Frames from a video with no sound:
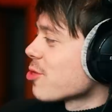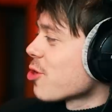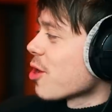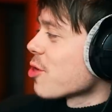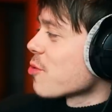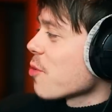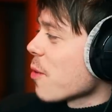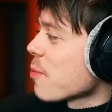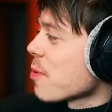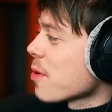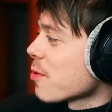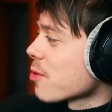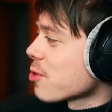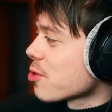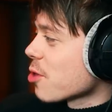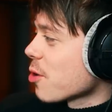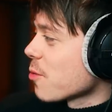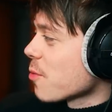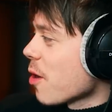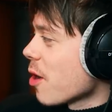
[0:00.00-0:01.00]
changed my appearance
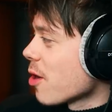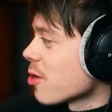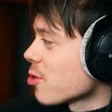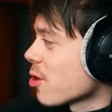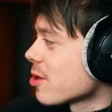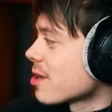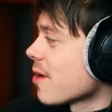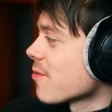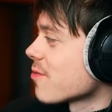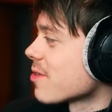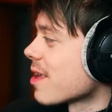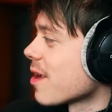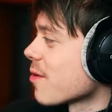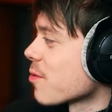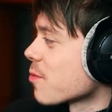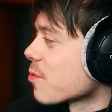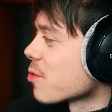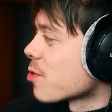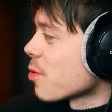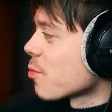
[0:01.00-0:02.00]
so much, I'd have to get
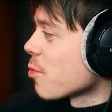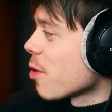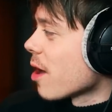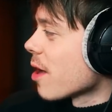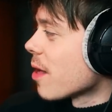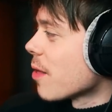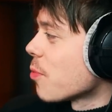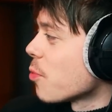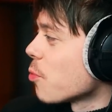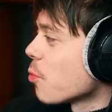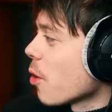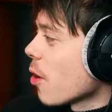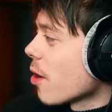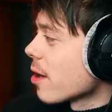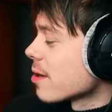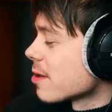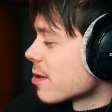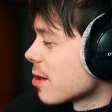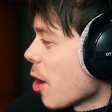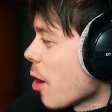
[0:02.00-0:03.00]
them somewhere where I
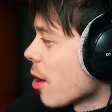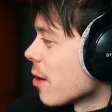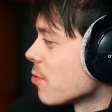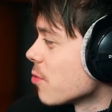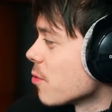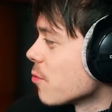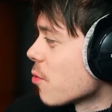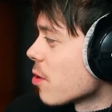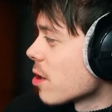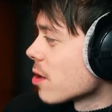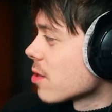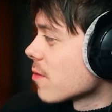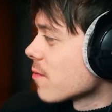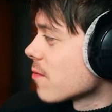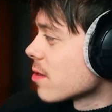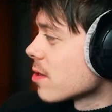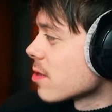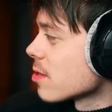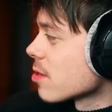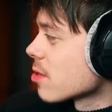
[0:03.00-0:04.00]
could hide them
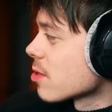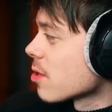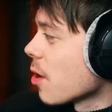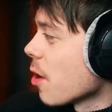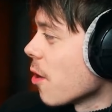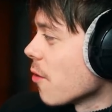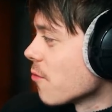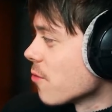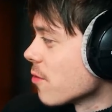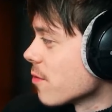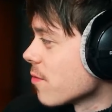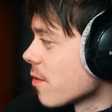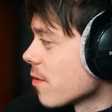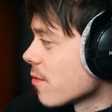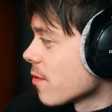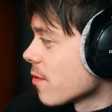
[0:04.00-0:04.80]
relatively to start off with, I